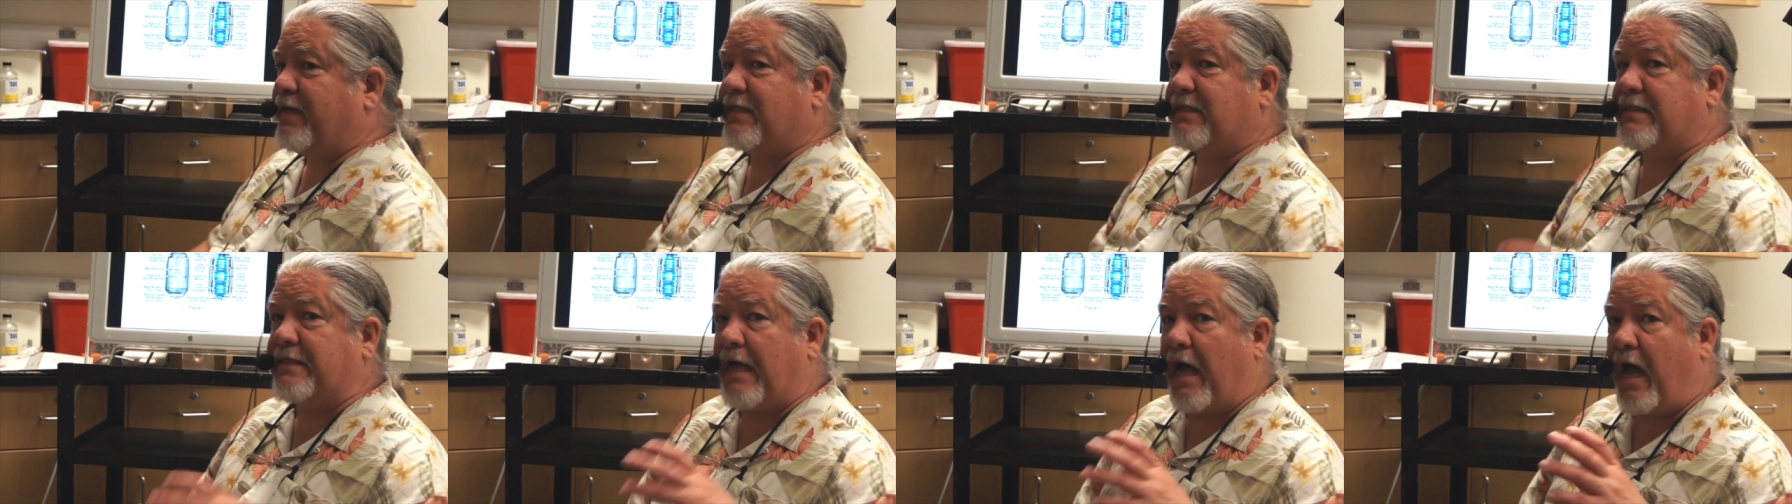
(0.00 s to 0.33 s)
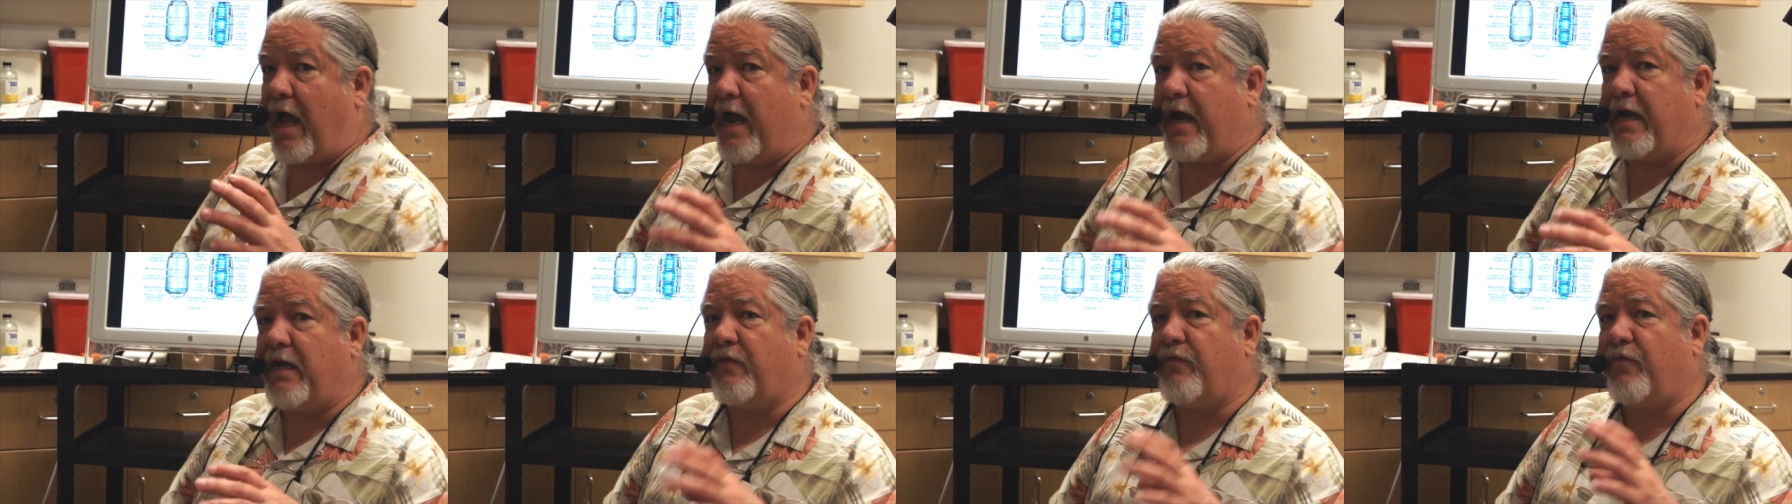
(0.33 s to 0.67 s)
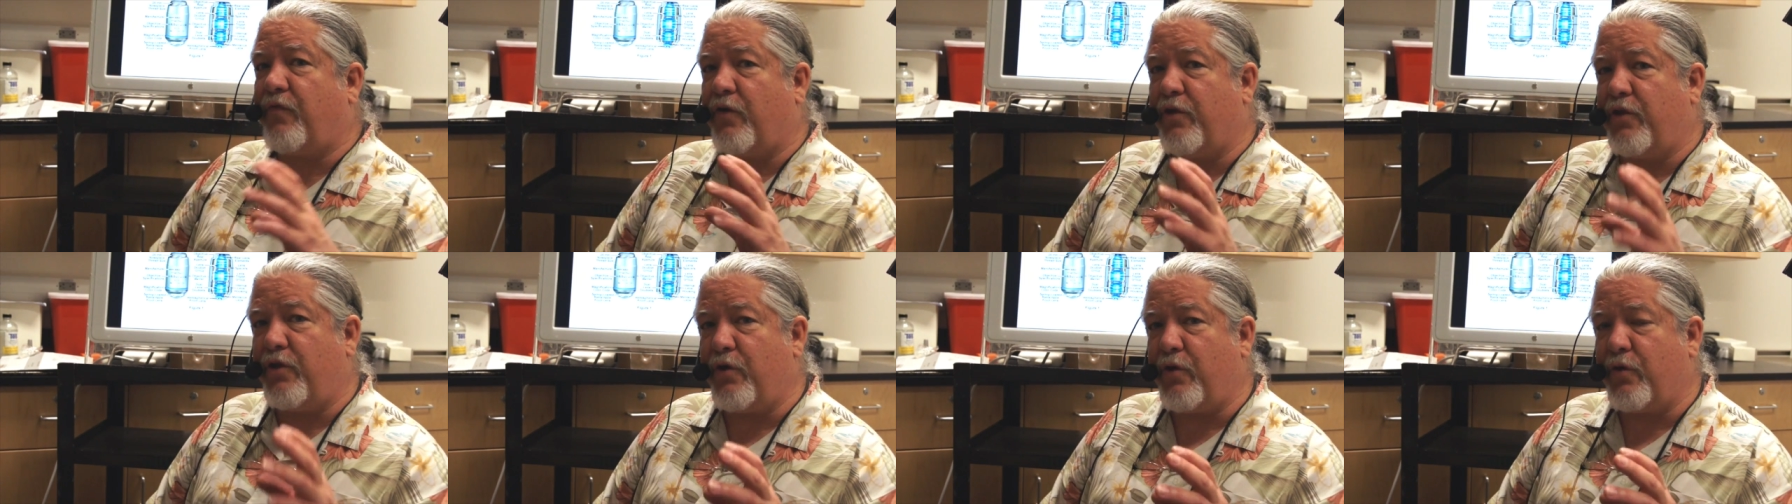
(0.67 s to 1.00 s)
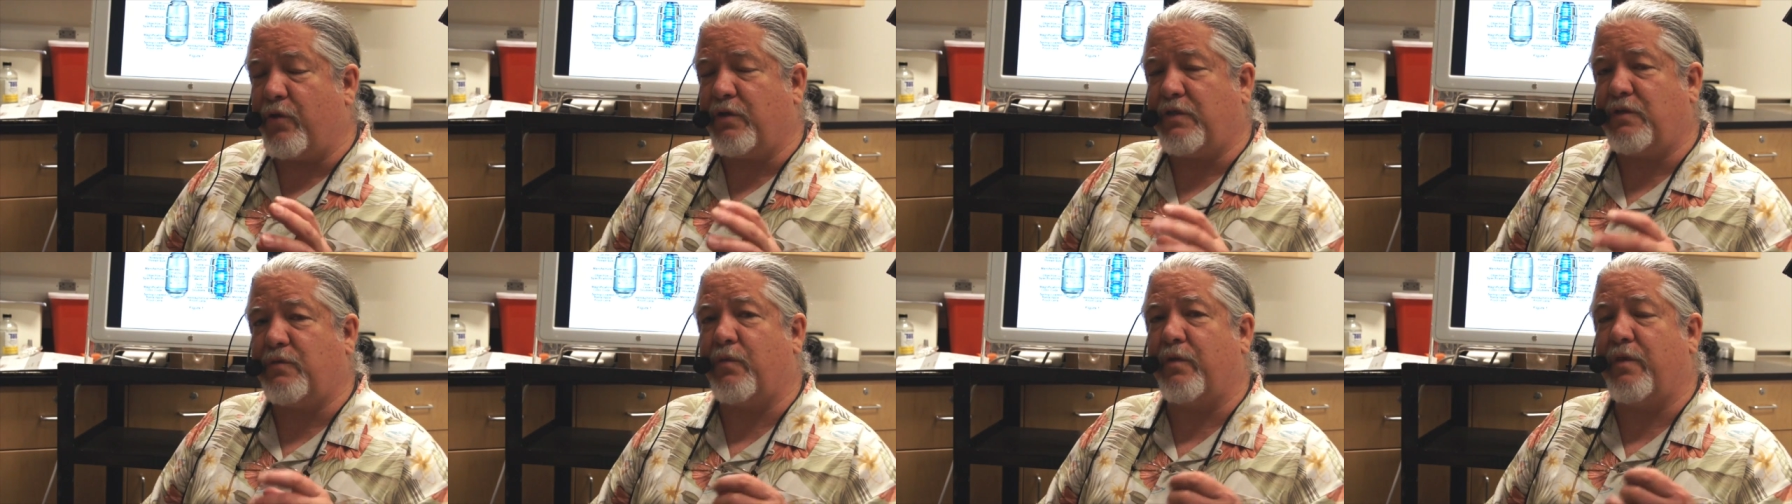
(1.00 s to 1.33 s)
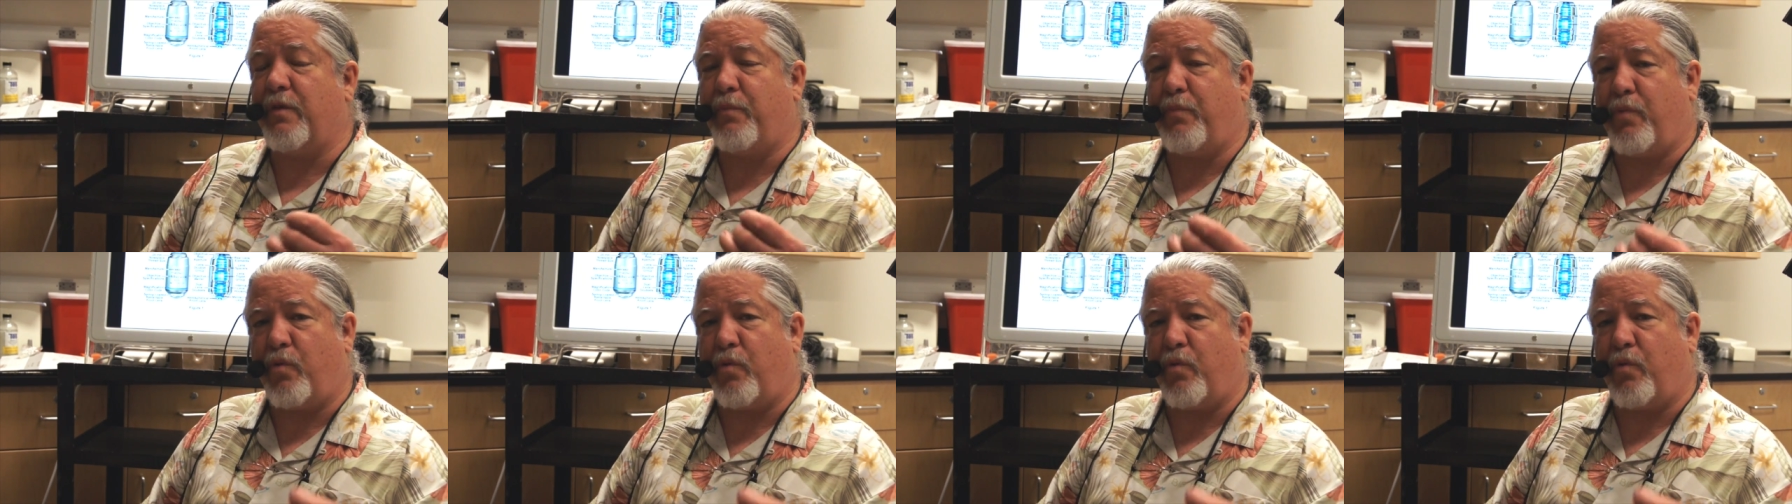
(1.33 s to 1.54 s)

designed for use with a